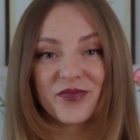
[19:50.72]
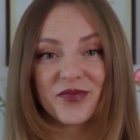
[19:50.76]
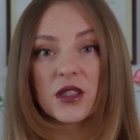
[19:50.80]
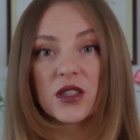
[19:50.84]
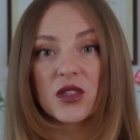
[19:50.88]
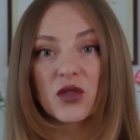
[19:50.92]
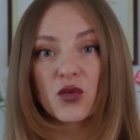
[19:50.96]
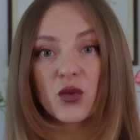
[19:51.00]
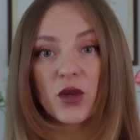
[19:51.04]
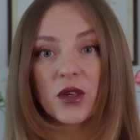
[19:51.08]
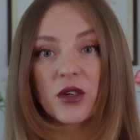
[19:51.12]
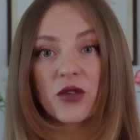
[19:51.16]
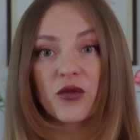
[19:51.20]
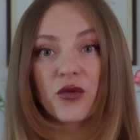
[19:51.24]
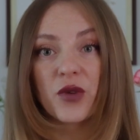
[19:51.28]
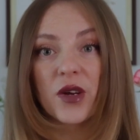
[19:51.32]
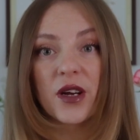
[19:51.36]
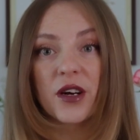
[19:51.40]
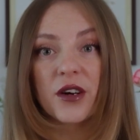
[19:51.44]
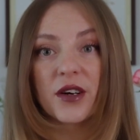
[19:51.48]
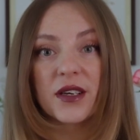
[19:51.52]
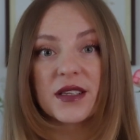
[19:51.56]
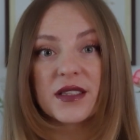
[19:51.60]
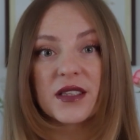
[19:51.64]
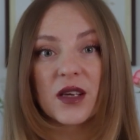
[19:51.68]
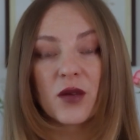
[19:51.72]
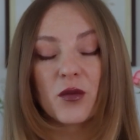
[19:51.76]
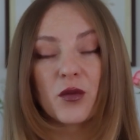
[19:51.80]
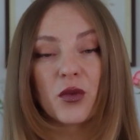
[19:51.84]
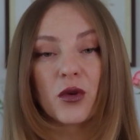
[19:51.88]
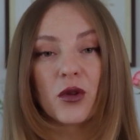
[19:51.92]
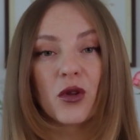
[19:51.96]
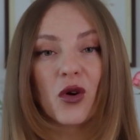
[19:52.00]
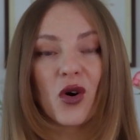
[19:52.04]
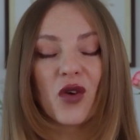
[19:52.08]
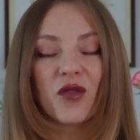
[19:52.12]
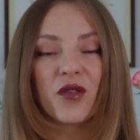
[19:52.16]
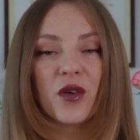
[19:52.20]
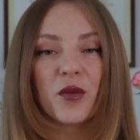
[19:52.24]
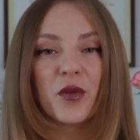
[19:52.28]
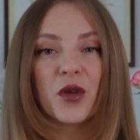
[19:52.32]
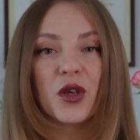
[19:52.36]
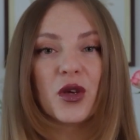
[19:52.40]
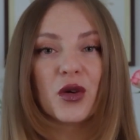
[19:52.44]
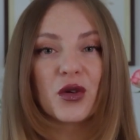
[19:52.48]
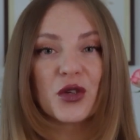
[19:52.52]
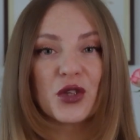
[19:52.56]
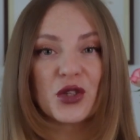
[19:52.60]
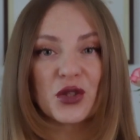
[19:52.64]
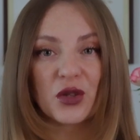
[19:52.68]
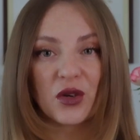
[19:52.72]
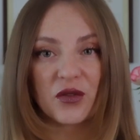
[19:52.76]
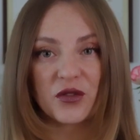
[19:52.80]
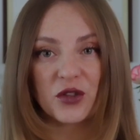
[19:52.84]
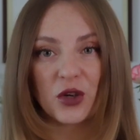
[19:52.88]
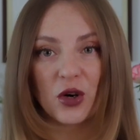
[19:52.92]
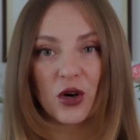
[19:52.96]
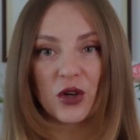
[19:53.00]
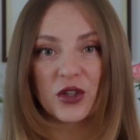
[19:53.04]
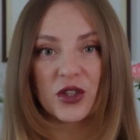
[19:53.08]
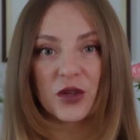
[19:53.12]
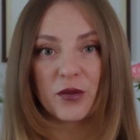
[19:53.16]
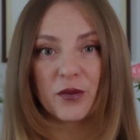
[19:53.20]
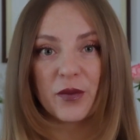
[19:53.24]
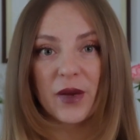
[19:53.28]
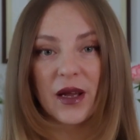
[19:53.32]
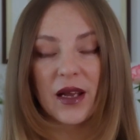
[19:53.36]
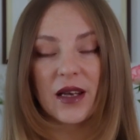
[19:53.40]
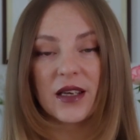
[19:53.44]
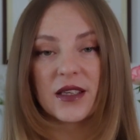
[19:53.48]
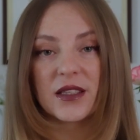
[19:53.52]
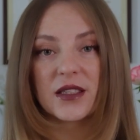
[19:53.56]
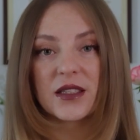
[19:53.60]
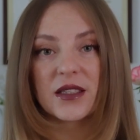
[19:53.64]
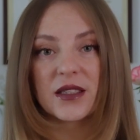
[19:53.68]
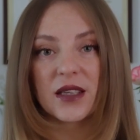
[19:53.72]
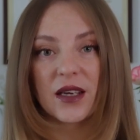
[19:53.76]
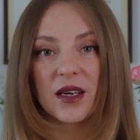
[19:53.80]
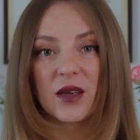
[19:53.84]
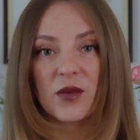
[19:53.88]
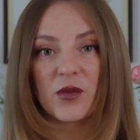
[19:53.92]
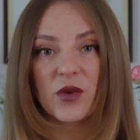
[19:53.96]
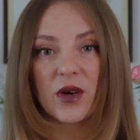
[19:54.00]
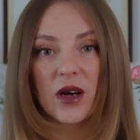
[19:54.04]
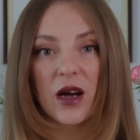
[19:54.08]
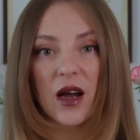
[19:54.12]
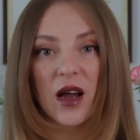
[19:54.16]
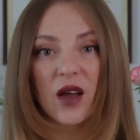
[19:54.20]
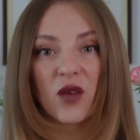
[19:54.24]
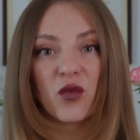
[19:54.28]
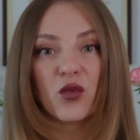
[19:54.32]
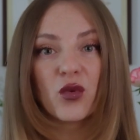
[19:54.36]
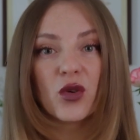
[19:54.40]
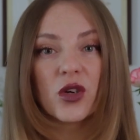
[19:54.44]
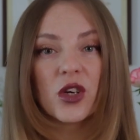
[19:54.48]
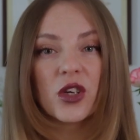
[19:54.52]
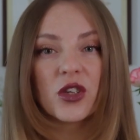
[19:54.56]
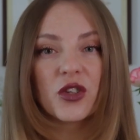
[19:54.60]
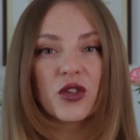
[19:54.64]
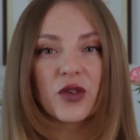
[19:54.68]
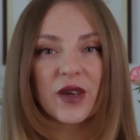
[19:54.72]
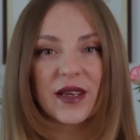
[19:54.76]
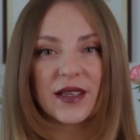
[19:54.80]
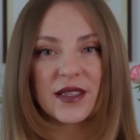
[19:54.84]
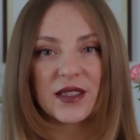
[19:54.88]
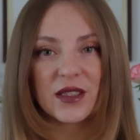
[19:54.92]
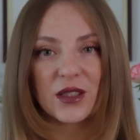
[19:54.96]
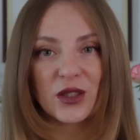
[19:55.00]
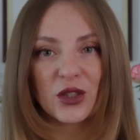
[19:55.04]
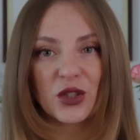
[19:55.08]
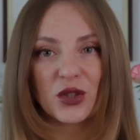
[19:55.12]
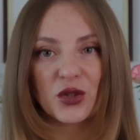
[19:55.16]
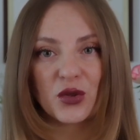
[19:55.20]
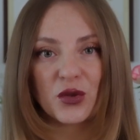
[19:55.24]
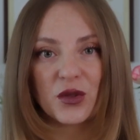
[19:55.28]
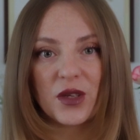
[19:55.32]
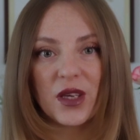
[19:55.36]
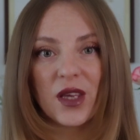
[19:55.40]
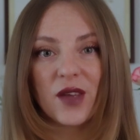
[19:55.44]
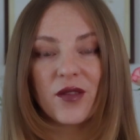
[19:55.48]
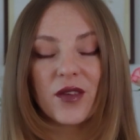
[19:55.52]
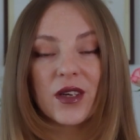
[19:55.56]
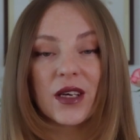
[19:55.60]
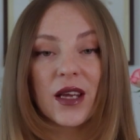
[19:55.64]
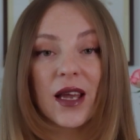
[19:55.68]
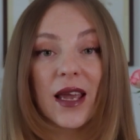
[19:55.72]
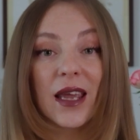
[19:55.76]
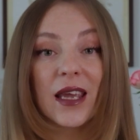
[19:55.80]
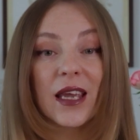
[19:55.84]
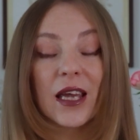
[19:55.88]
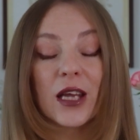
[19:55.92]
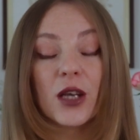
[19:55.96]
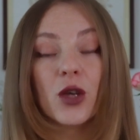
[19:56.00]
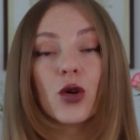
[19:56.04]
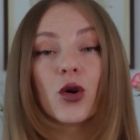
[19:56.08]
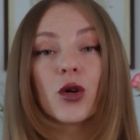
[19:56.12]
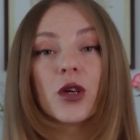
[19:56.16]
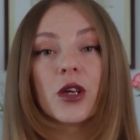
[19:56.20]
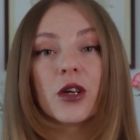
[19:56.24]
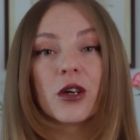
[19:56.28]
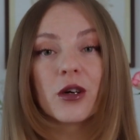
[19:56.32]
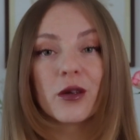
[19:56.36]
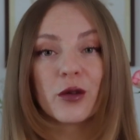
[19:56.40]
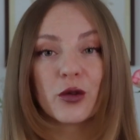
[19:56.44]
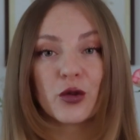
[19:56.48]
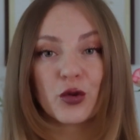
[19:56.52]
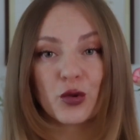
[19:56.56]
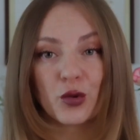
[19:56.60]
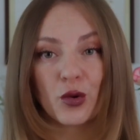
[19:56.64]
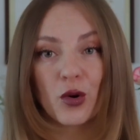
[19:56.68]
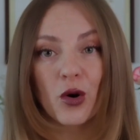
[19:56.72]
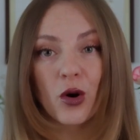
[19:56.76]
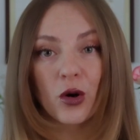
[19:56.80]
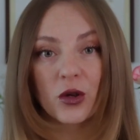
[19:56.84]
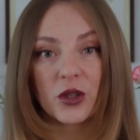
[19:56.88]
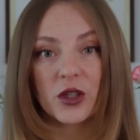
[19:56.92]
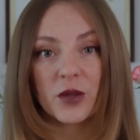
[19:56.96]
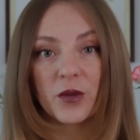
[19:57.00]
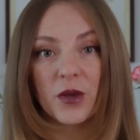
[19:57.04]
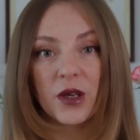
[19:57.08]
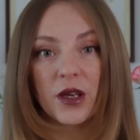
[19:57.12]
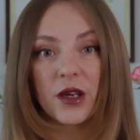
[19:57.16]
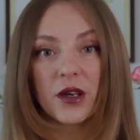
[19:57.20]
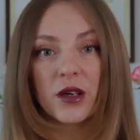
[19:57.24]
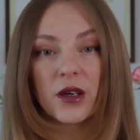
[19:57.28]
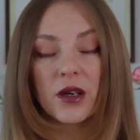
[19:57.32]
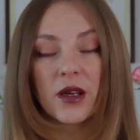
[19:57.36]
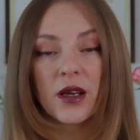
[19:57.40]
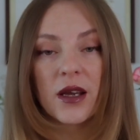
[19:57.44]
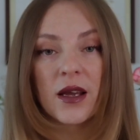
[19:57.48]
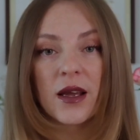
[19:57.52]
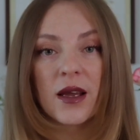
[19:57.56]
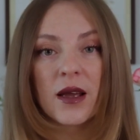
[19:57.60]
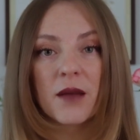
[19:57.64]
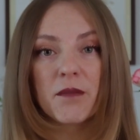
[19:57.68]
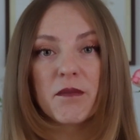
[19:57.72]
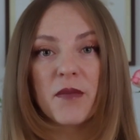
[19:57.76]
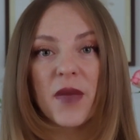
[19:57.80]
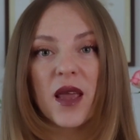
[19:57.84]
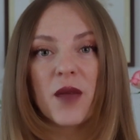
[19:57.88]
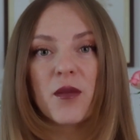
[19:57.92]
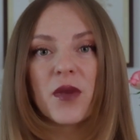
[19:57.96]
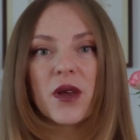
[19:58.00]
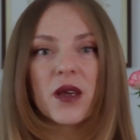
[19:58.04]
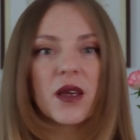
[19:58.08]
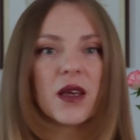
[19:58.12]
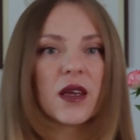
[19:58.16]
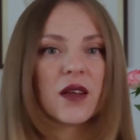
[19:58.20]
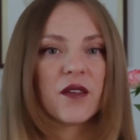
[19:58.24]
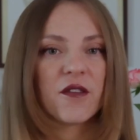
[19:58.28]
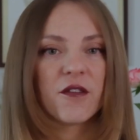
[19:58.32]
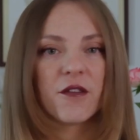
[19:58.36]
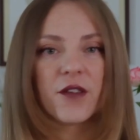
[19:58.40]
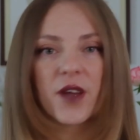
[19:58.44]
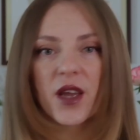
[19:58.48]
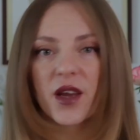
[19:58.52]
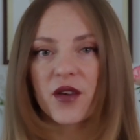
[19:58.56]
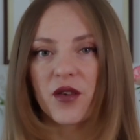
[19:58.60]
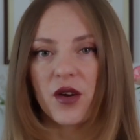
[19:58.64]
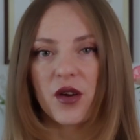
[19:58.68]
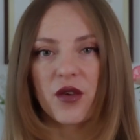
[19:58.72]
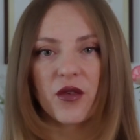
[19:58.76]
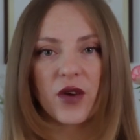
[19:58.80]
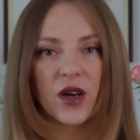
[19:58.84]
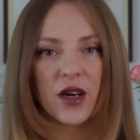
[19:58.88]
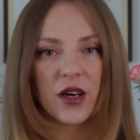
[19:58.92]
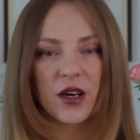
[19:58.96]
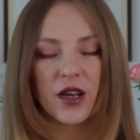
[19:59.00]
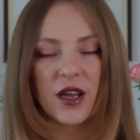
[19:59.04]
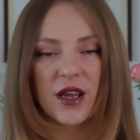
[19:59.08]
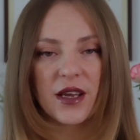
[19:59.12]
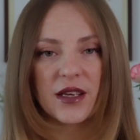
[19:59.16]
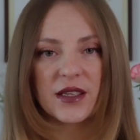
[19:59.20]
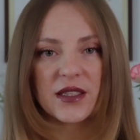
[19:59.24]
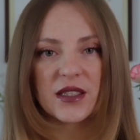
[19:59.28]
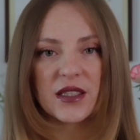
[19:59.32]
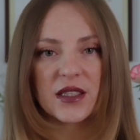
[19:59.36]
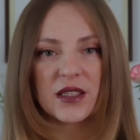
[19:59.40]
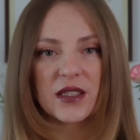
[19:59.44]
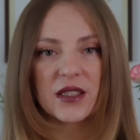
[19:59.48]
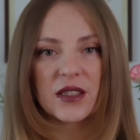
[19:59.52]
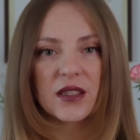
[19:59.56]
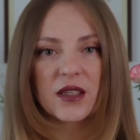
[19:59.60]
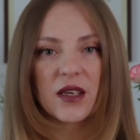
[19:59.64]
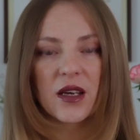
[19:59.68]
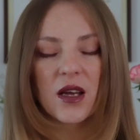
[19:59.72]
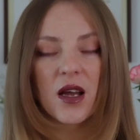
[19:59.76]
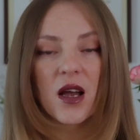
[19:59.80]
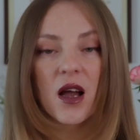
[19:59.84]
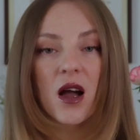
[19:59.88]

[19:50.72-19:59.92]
This one rare example of a pure soft autumn palette type. I wouldn't translate to even a canonical true autumn here, maybe in very rare cases.